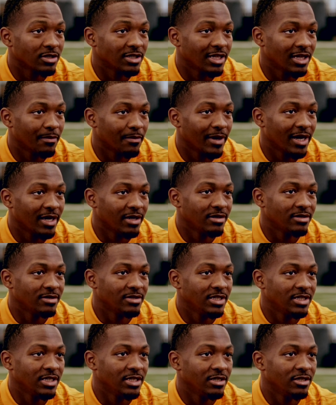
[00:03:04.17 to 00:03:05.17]
that I might
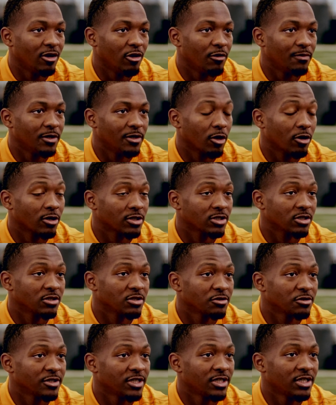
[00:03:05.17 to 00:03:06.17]
need open heart
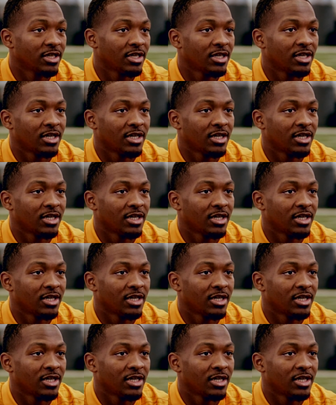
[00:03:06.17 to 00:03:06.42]
surgery.